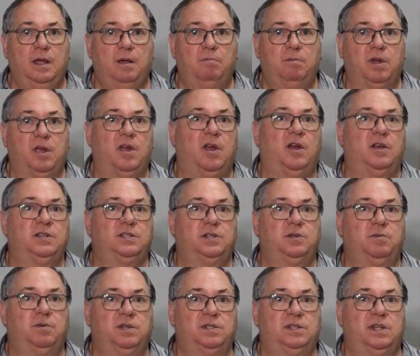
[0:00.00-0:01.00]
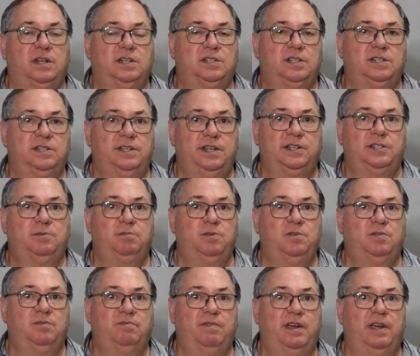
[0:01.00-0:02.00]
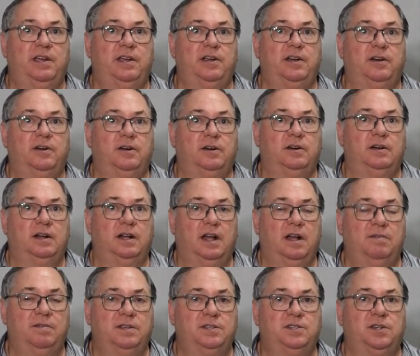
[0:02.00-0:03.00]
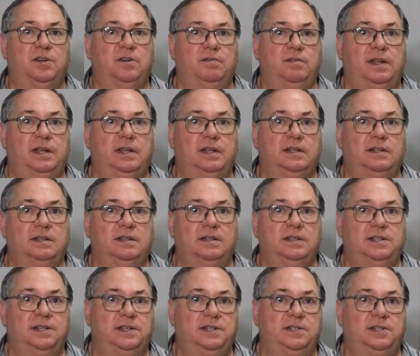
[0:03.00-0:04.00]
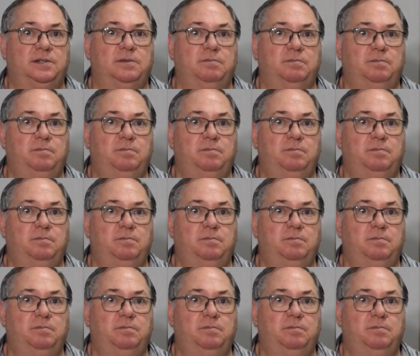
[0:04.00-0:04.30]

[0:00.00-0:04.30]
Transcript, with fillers: because it was such a dismal failure of the Soviet system.